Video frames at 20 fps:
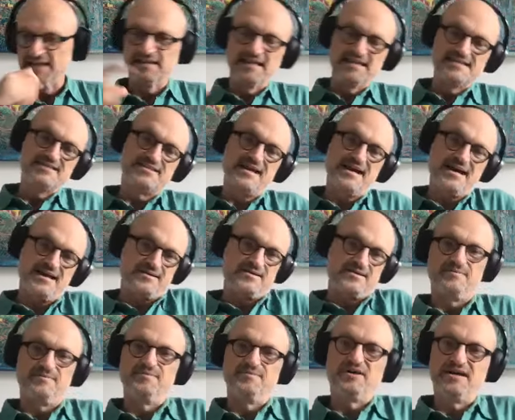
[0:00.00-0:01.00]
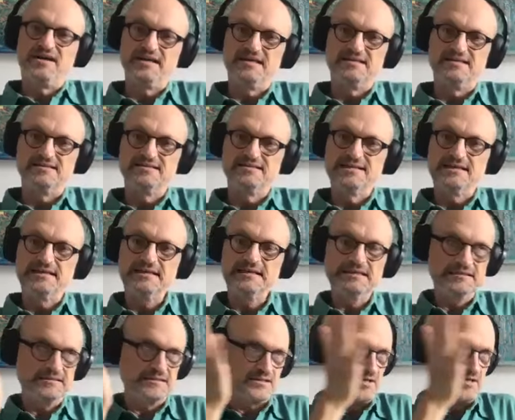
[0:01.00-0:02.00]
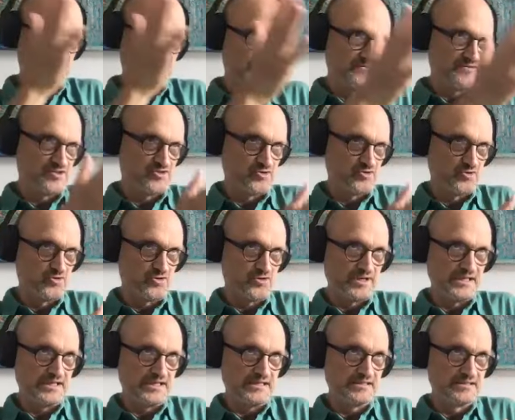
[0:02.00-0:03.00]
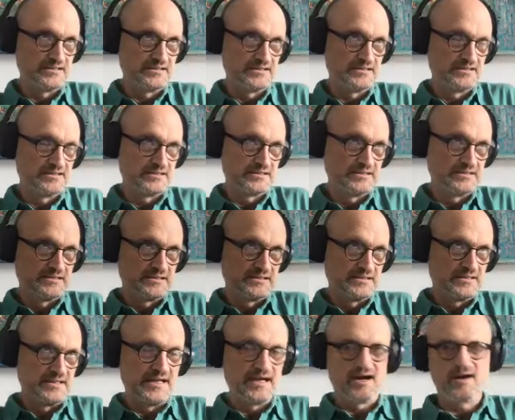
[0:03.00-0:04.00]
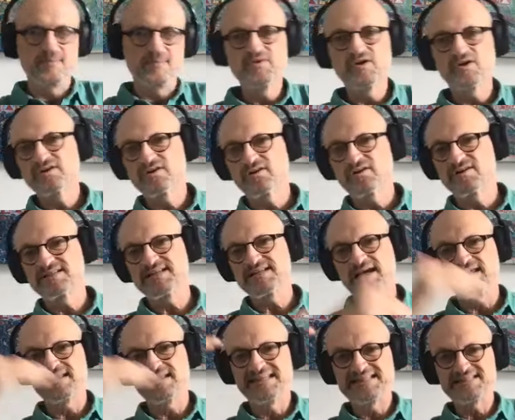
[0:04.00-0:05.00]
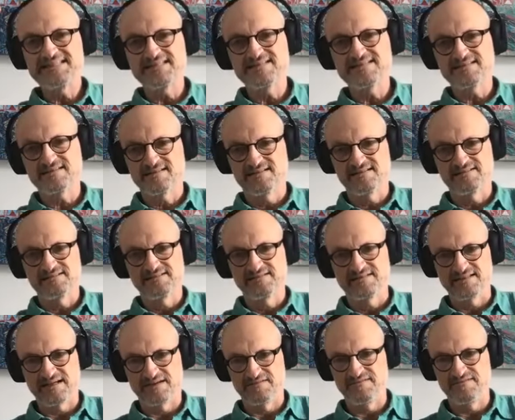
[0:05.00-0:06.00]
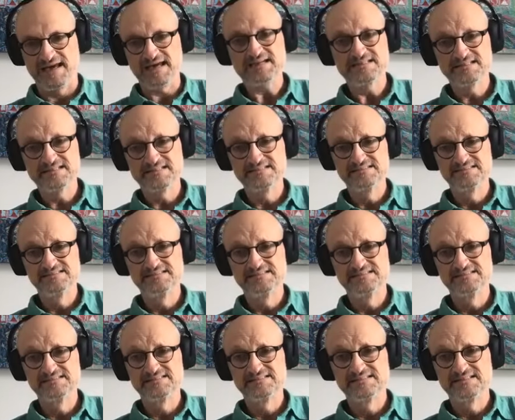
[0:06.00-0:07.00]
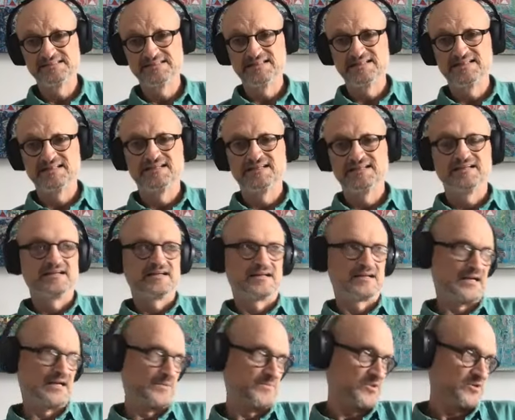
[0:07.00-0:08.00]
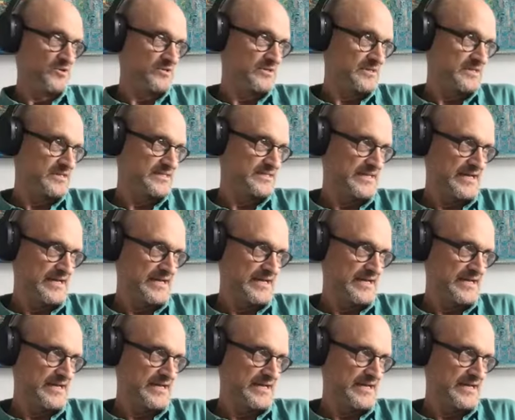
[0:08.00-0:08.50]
let's start by telling the kind of story. Now, I'm not going to say this is a fact. I'm not going to